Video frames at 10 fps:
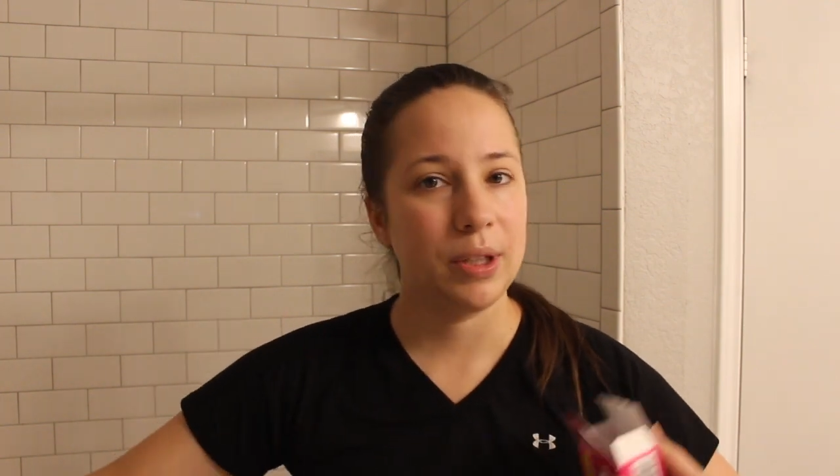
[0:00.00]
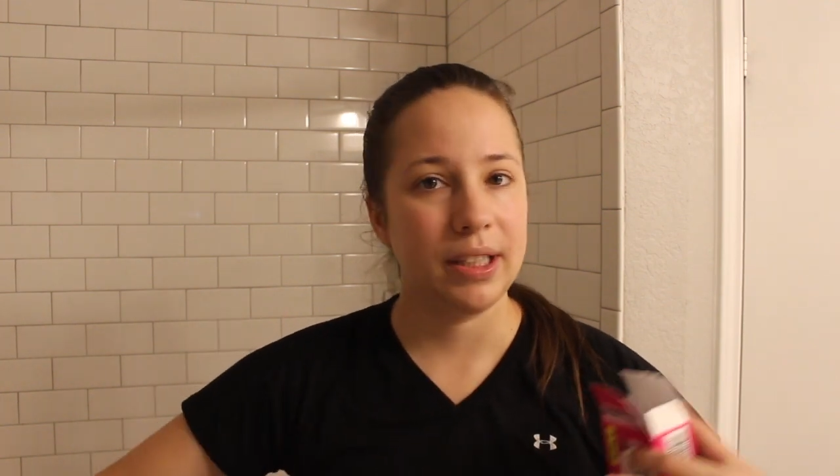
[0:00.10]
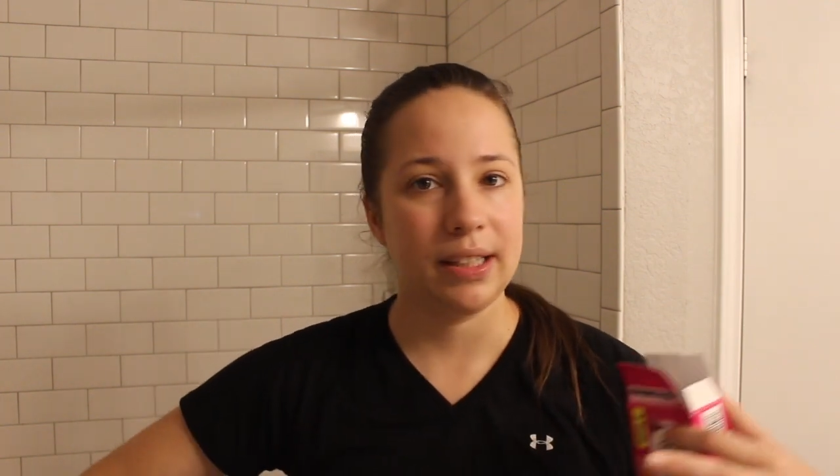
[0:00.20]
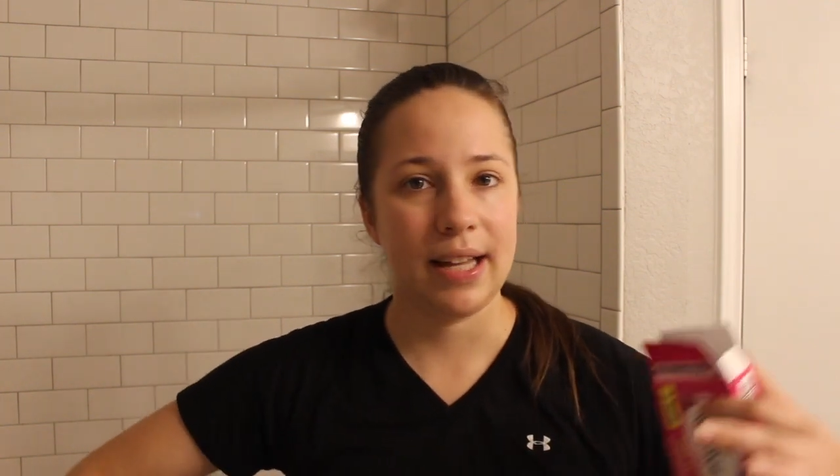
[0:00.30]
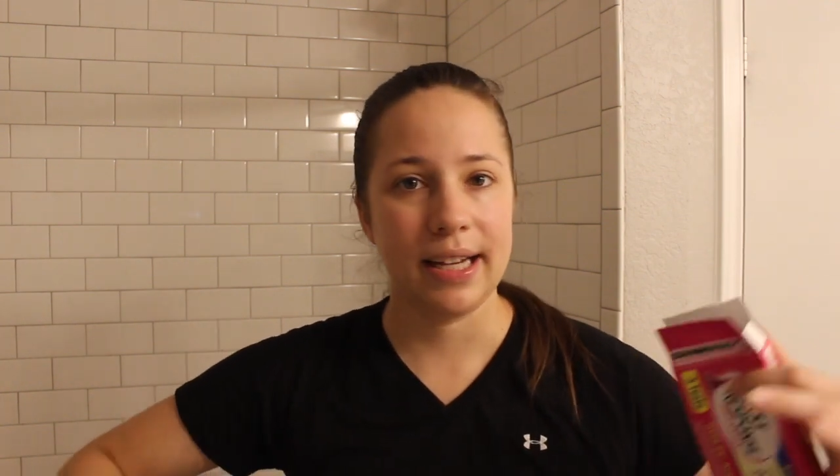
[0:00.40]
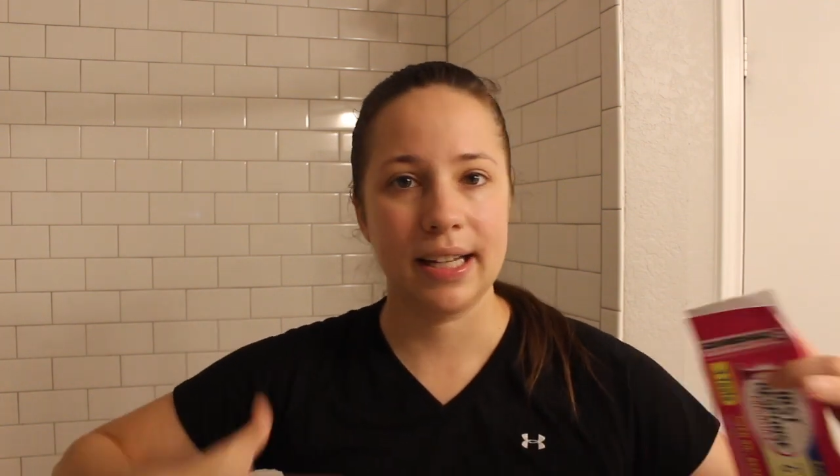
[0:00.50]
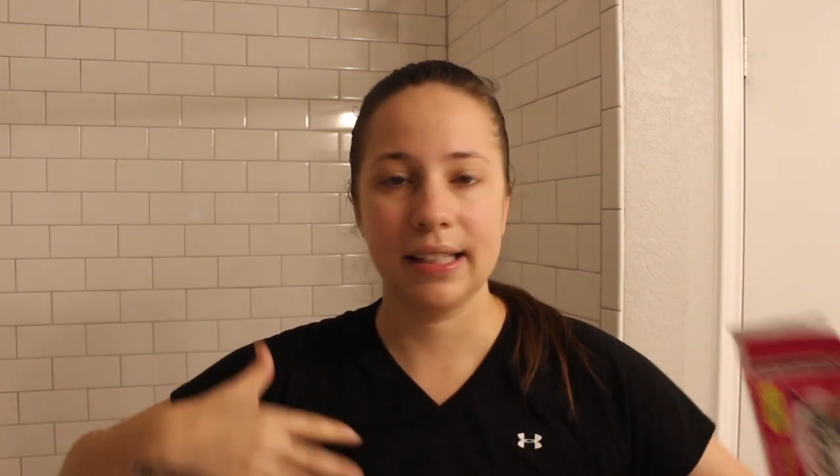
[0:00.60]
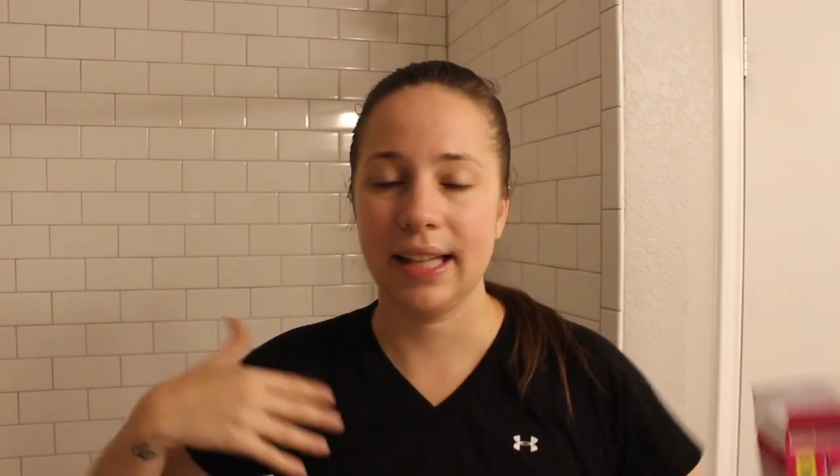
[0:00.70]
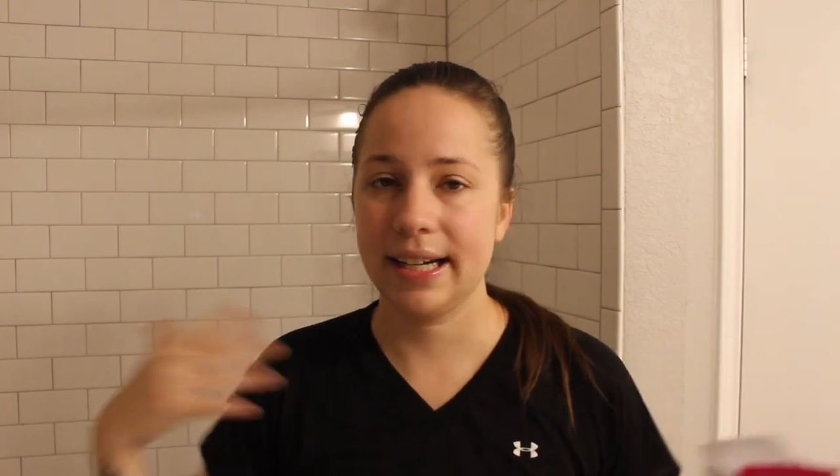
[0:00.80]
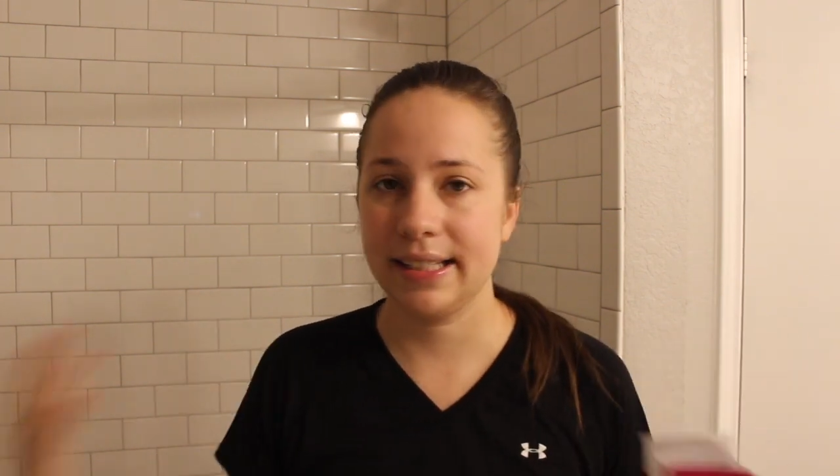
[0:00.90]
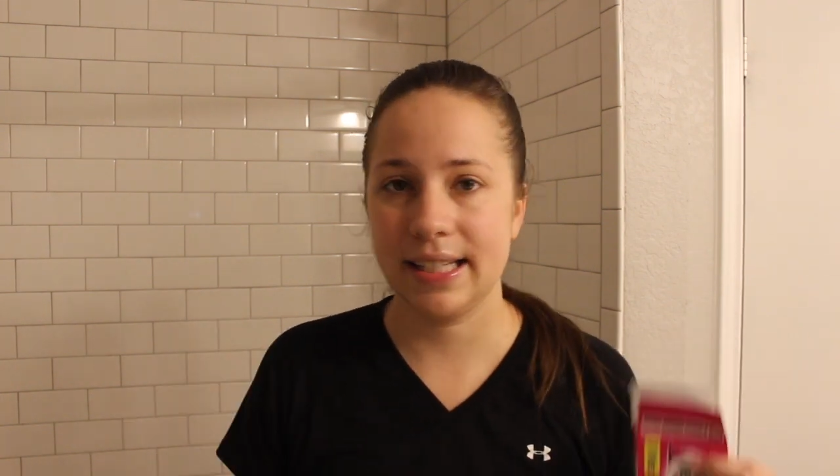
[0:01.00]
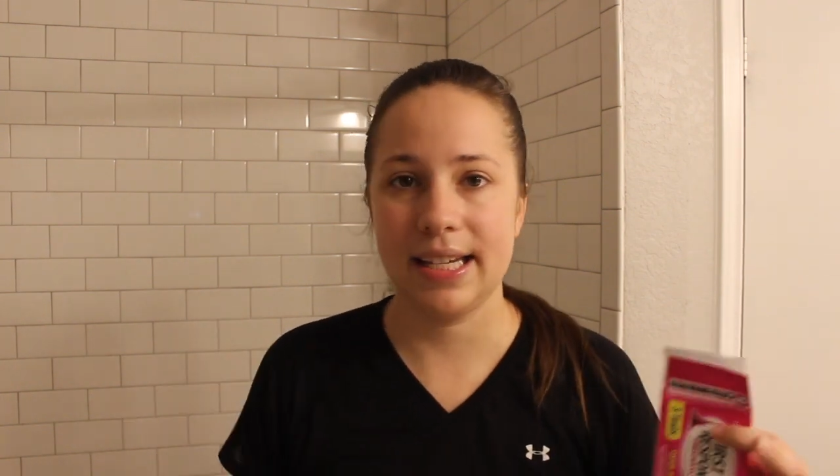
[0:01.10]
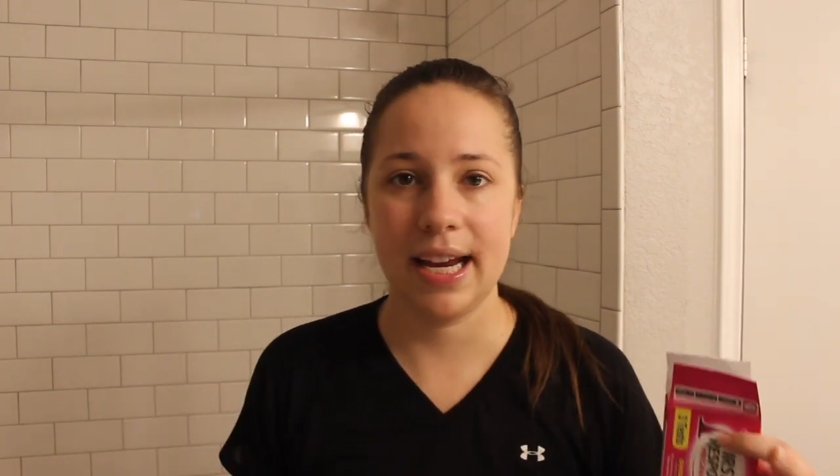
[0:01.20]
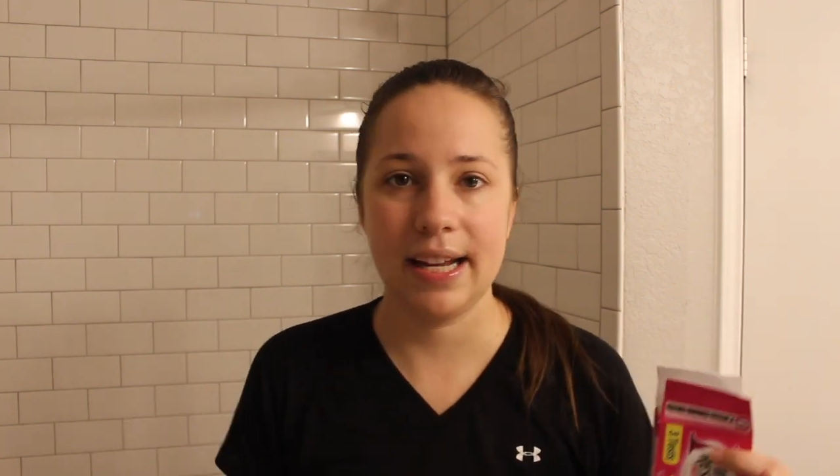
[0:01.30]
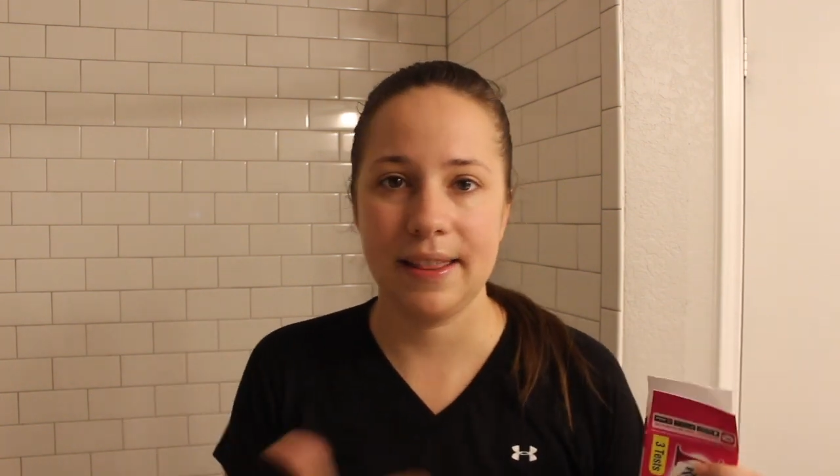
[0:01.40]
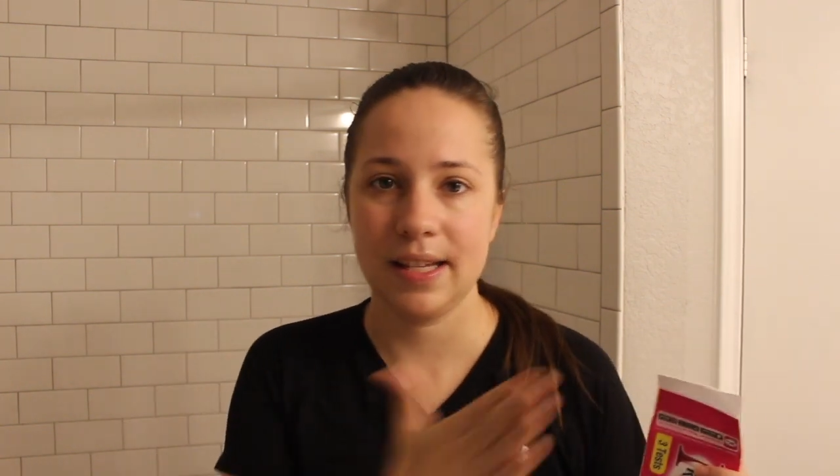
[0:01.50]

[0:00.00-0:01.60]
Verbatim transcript: really like collects the data